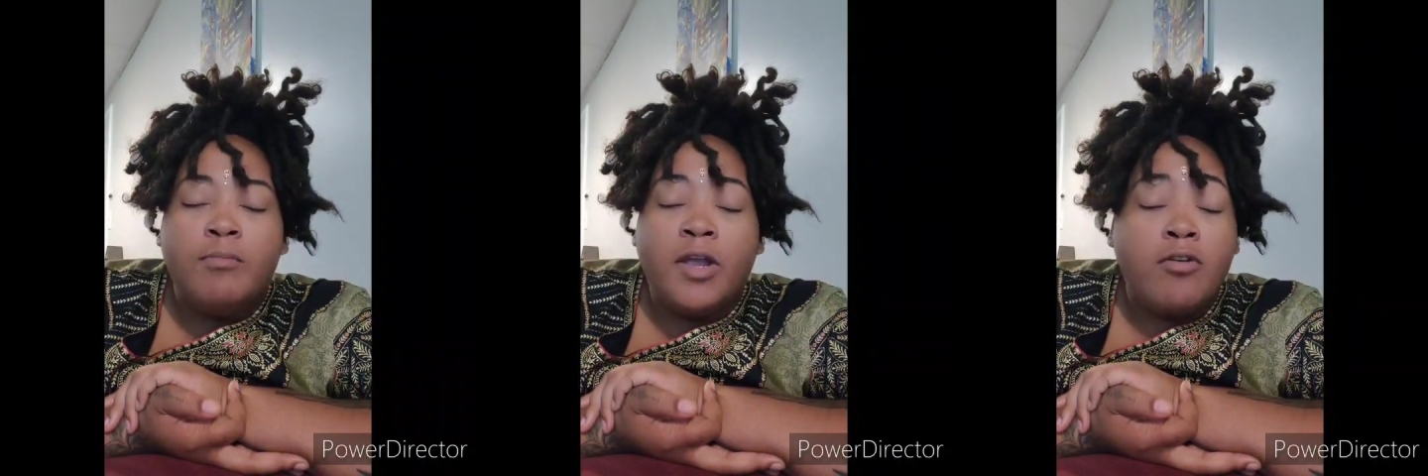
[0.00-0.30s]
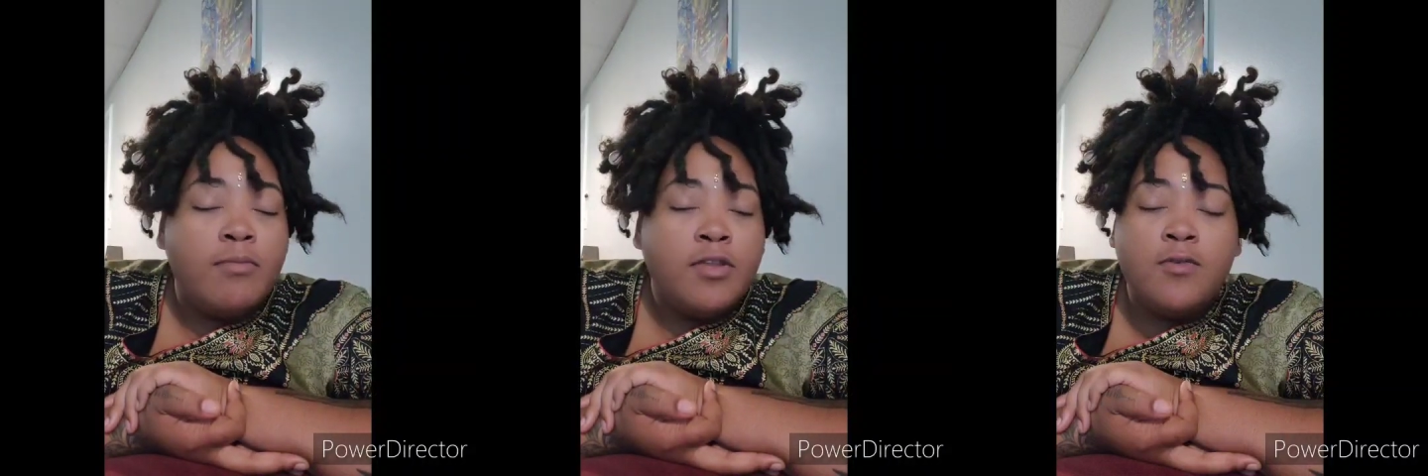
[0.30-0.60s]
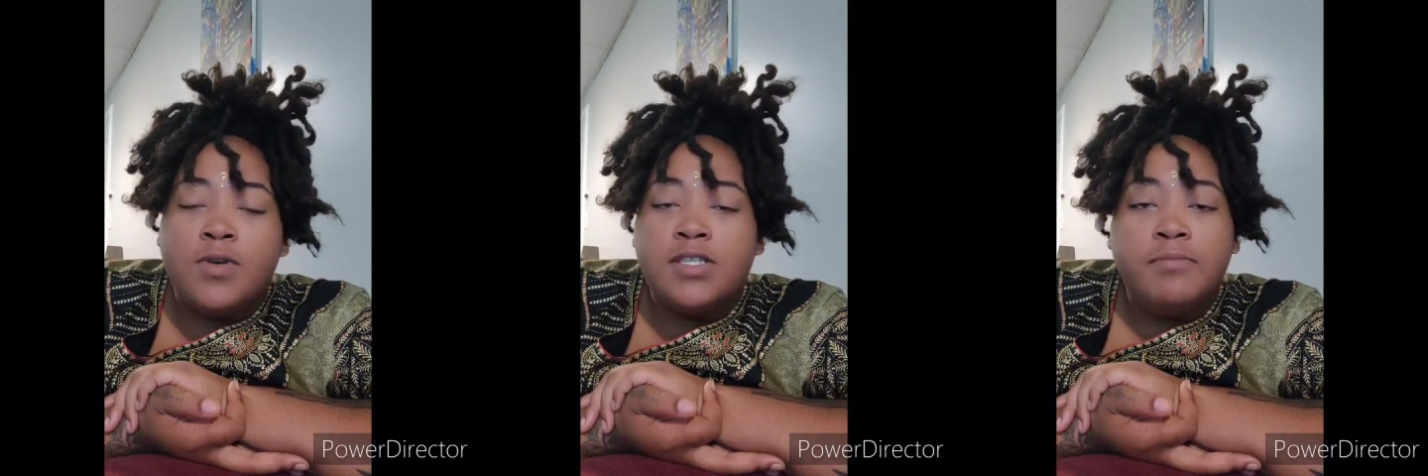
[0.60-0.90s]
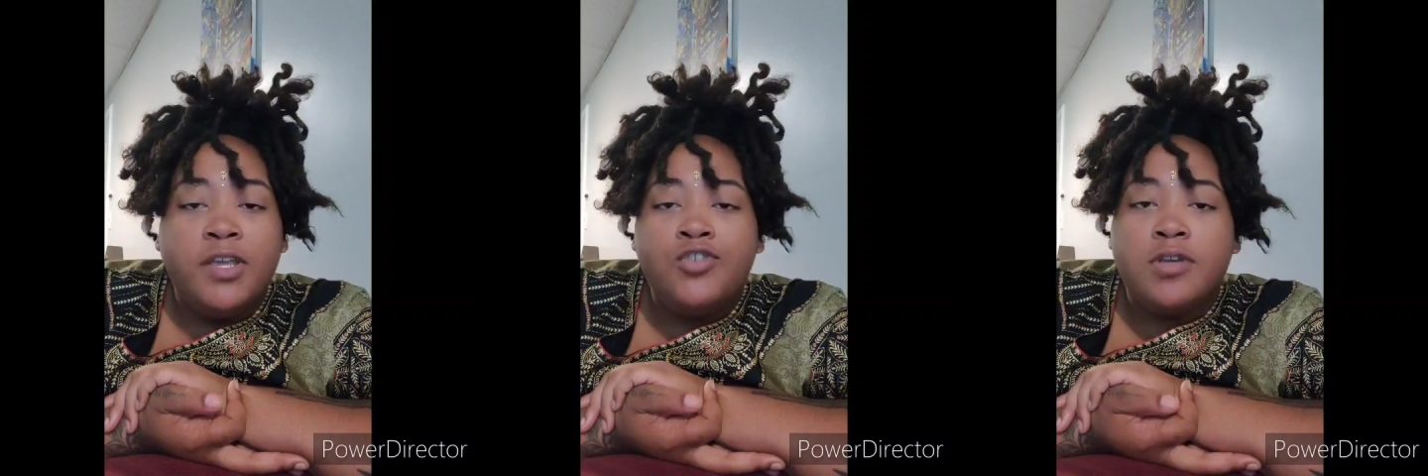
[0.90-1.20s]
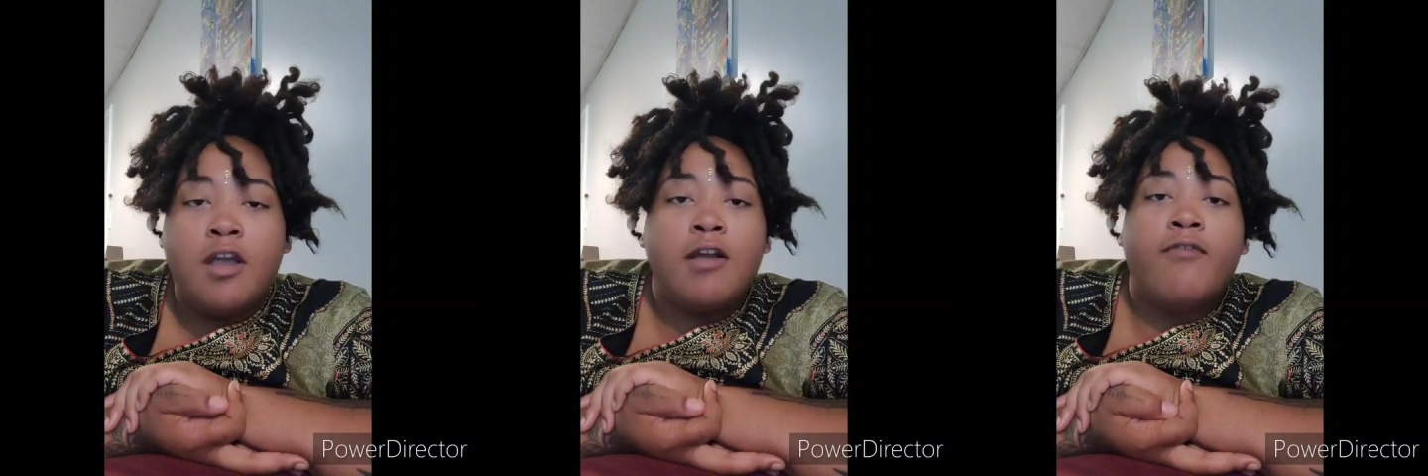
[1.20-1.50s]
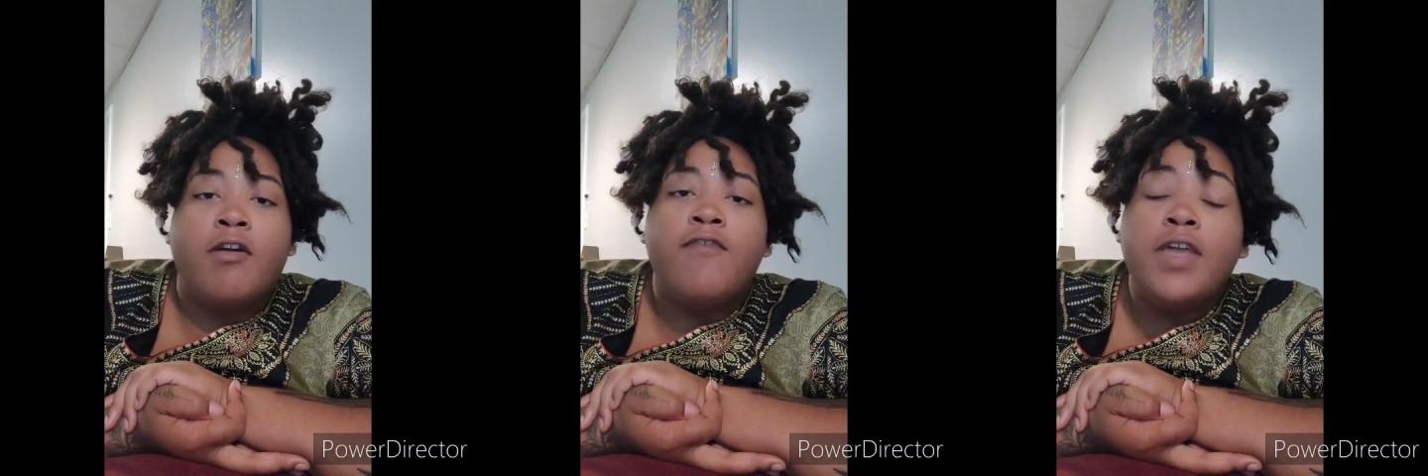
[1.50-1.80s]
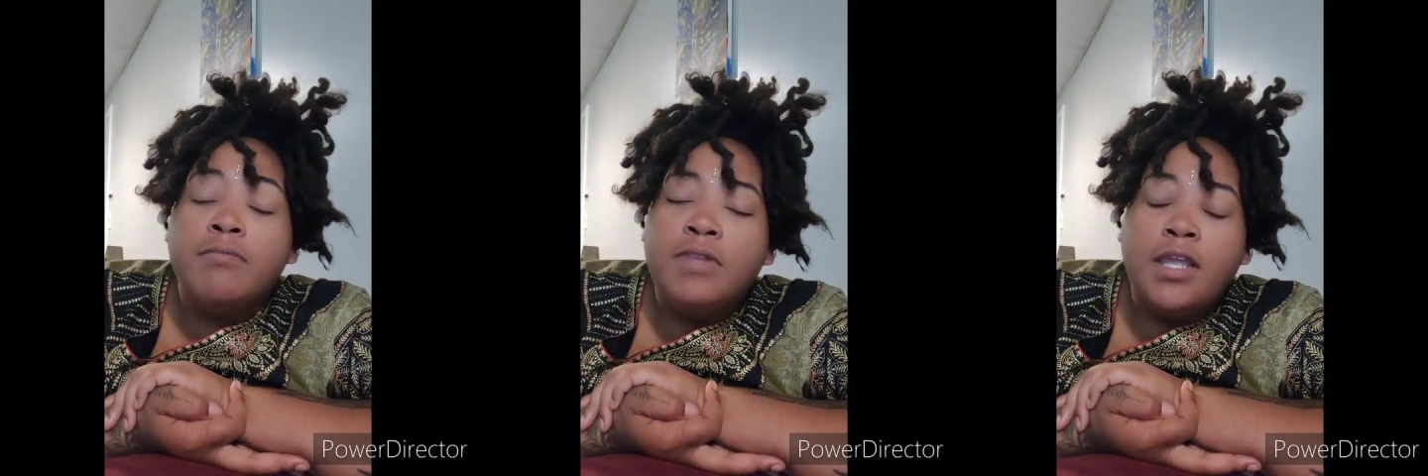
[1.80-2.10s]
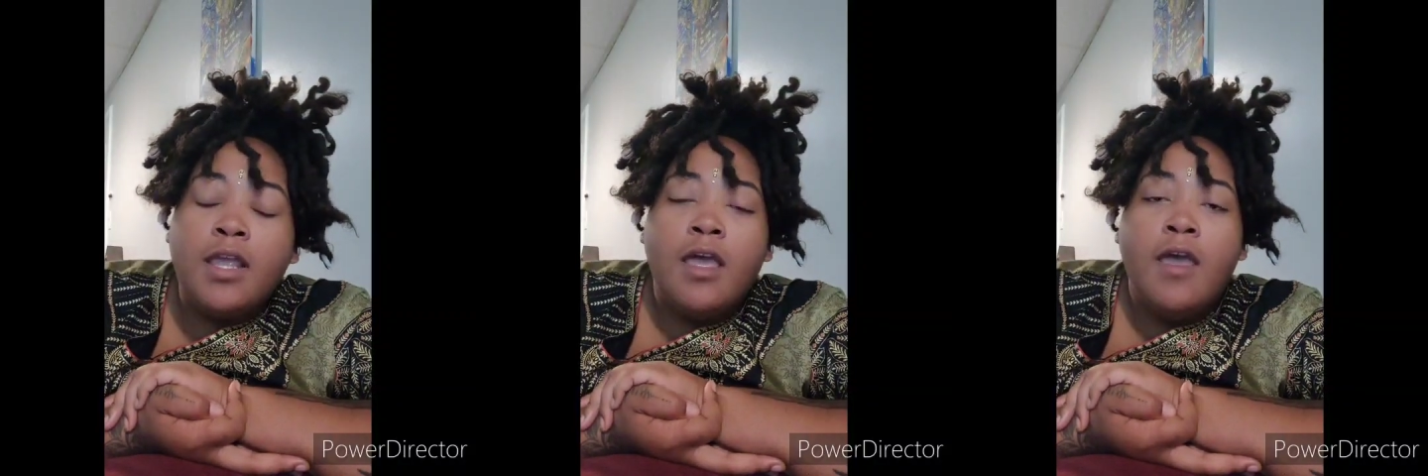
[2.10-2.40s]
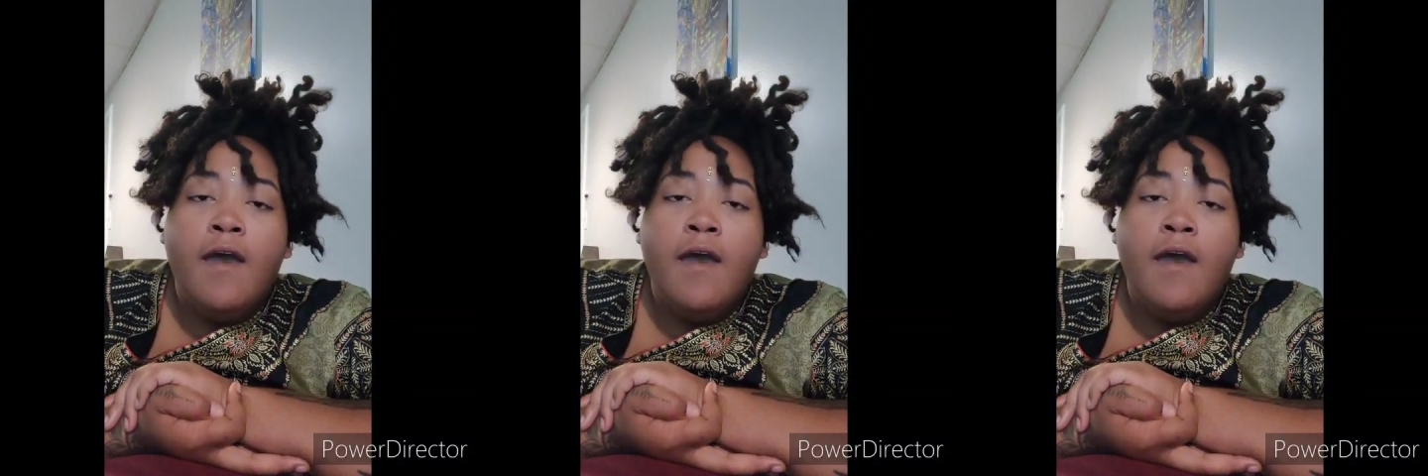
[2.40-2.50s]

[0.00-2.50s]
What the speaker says: My grandmother was the matriarch of our family.